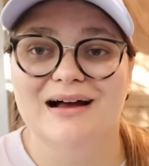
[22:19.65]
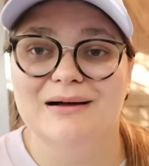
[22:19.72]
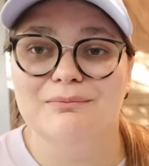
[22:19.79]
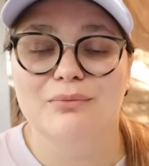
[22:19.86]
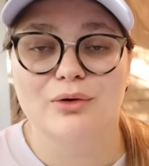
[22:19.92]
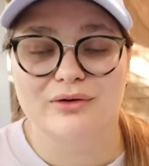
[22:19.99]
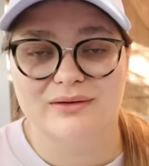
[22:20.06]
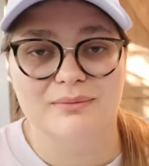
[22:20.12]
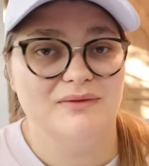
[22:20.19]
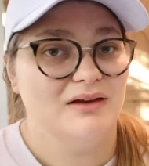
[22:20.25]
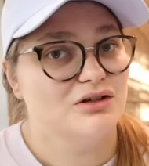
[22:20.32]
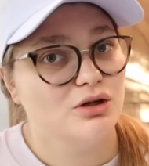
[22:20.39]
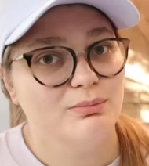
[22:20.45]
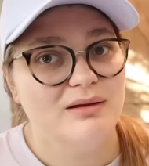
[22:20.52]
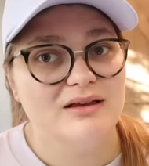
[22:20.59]
a more
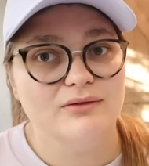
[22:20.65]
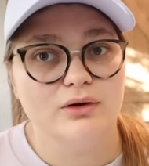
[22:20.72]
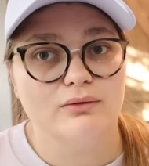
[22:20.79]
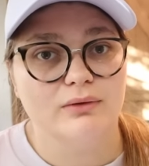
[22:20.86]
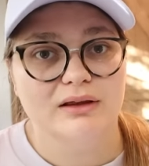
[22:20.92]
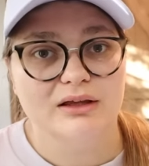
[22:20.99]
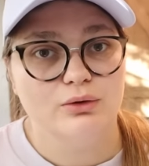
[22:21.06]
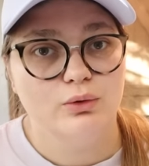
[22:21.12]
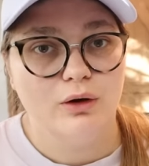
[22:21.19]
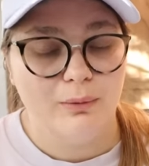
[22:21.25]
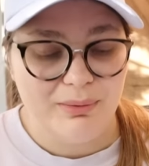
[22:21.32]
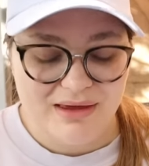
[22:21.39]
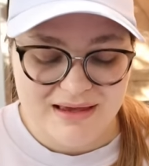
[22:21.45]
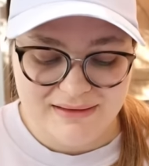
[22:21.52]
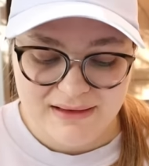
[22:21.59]
substantial piece or a really cool
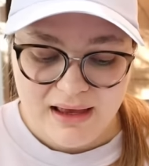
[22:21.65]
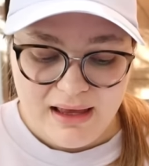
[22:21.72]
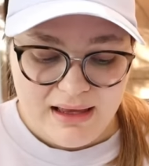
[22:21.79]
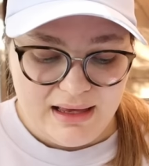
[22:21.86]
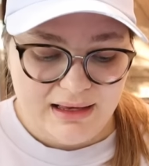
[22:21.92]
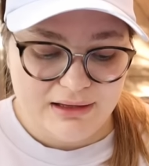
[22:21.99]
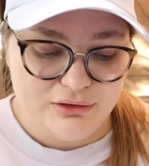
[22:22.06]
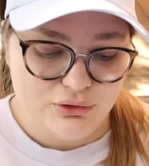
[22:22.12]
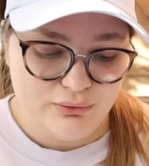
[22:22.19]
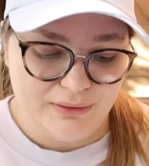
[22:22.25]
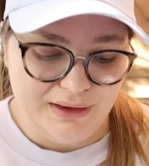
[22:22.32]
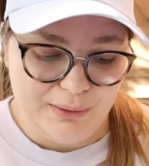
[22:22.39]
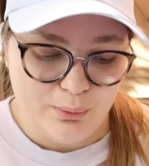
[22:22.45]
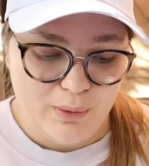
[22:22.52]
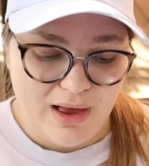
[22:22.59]
piece, it can do
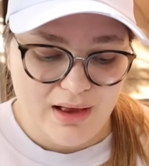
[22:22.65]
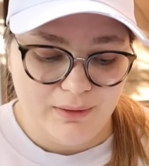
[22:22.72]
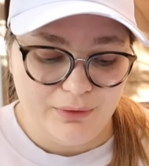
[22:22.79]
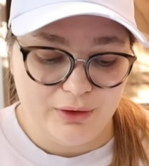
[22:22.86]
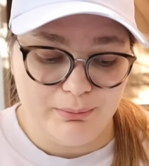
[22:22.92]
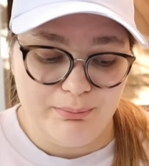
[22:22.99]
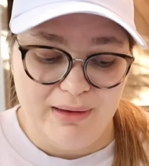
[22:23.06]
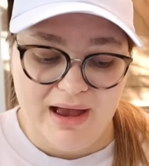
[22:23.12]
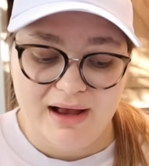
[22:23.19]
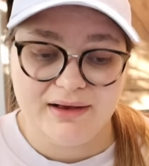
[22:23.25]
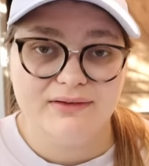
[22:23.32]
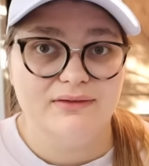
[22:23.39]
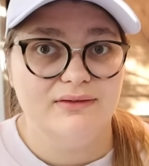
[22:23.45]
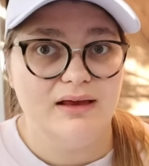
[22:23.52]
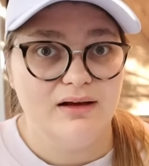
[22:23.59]
really well. Their
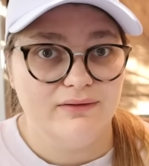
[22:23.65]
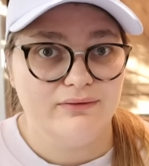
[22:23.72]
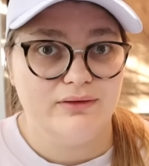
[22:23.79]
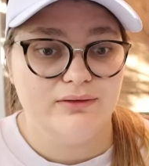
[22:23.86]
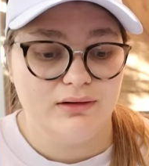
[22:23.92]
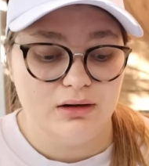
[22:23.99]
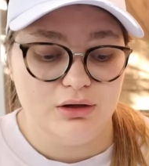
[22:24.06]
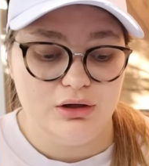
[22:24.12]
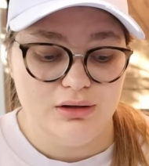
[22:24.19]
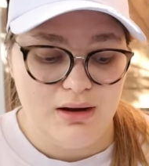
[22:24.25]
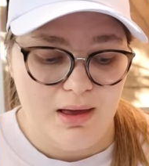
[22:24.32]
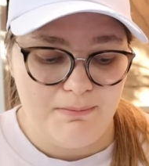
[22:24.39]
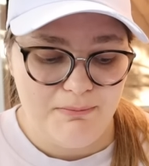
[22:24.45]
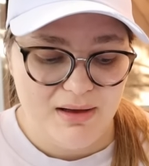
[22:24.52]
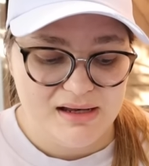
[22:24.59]
bags sell for good
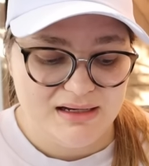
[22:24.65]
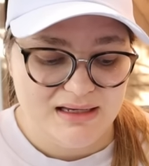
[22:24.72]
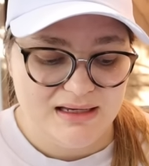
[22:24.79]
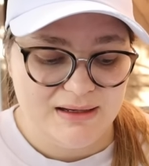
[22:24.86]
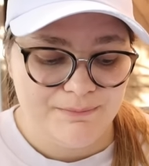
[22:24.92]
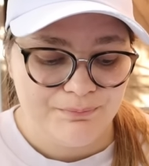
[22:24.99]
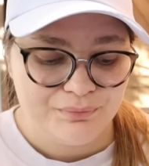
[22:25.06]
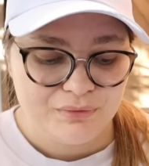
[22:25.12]
money.